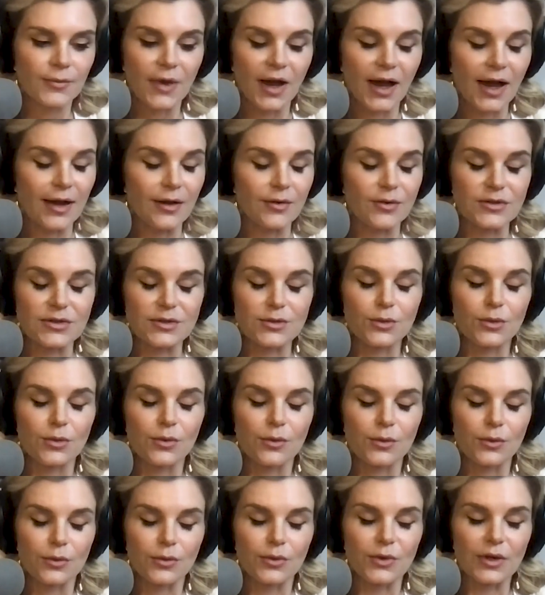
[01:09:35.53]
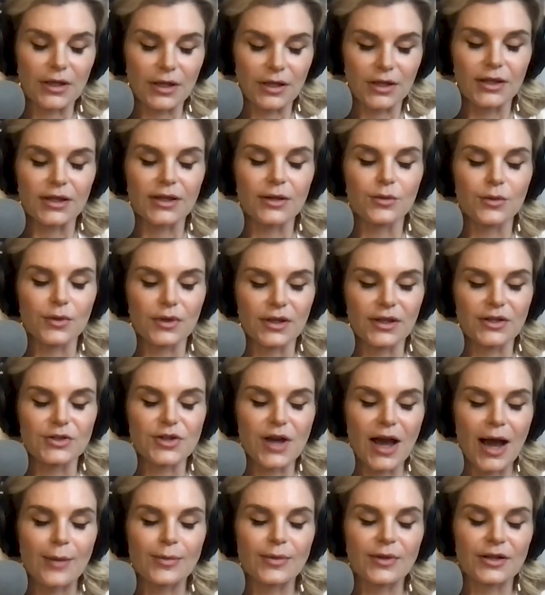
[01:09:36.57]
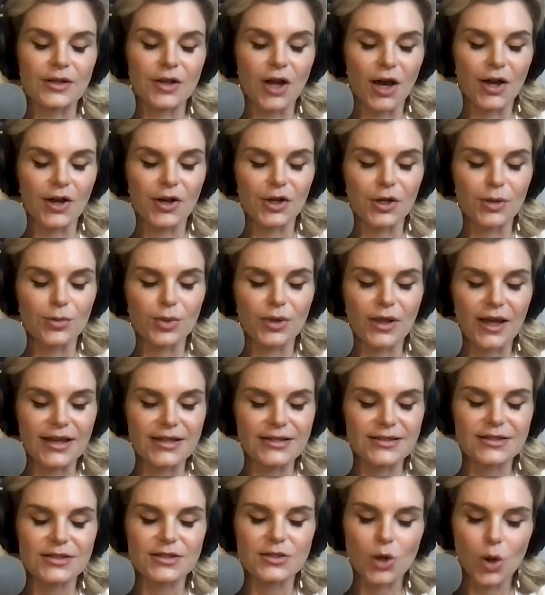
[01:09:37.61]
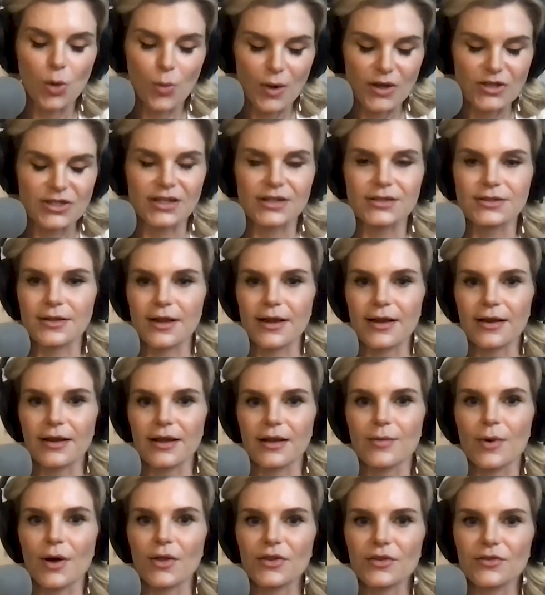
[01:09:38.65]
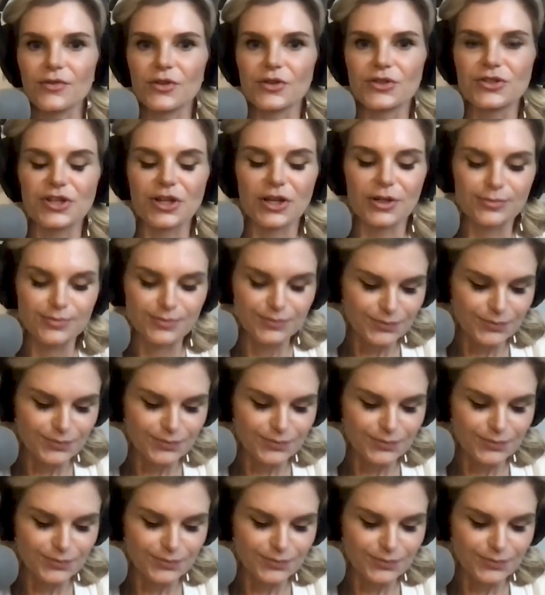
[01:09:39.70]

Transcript: I was really, really trapped and not in a good place. So much anxiety about the future